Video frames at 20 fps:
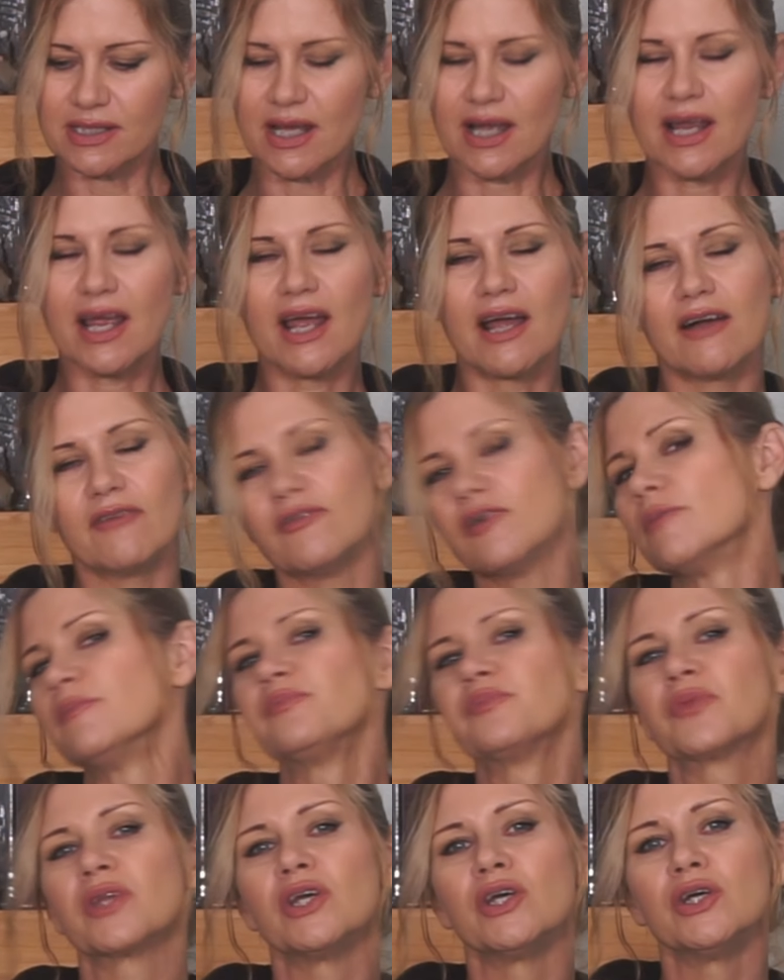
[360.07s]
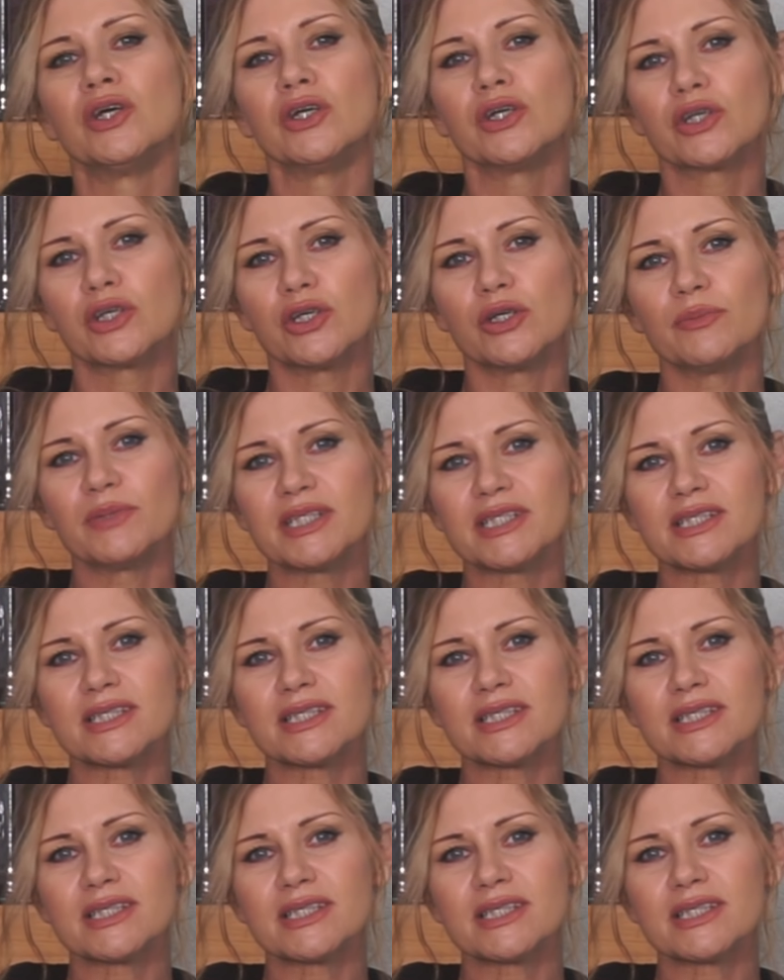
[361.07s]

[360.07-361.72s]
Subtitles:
I have cumin